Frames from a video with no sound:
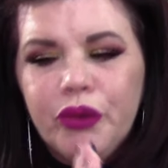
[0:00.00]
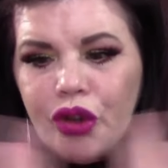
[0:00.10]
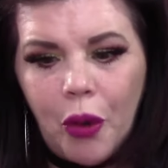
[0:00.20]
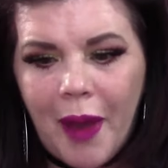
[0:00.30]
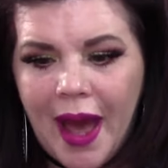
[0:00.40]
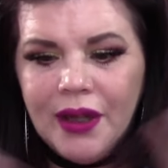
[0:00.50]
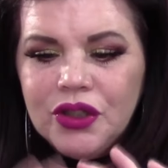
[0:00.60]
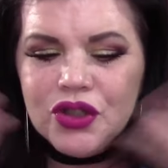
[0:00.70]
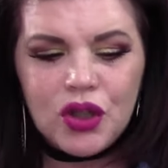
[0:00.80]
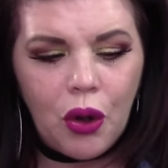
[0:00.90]

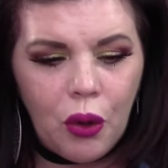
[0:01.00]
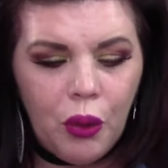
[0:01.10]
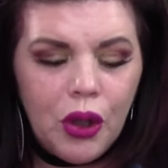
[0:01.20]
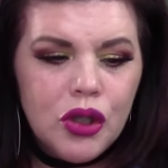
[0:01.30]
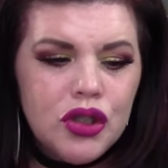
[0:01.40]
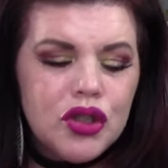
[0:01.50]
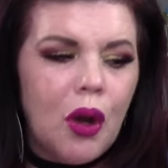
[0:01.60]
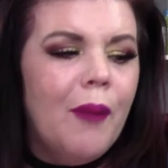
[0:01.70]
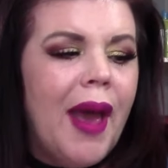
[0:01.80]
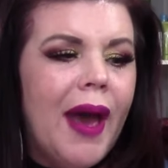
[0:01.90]
bad. So
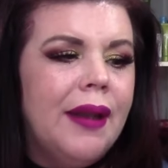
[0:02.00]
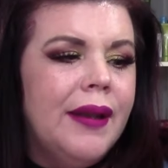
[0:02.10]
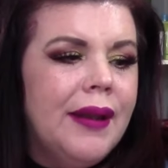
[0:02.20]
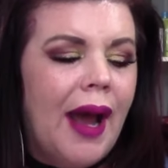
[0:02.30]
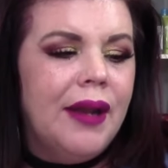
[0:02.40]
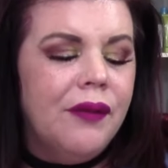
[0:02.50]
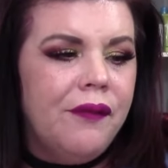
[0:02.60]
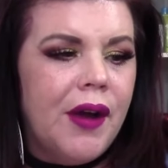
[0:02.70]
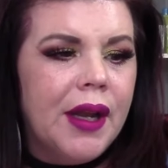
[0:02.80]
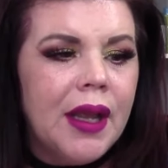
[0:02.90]
bad, not even
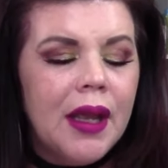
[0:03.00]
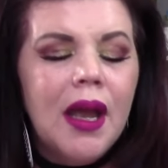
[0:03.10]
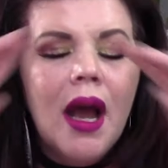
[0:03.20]
funny.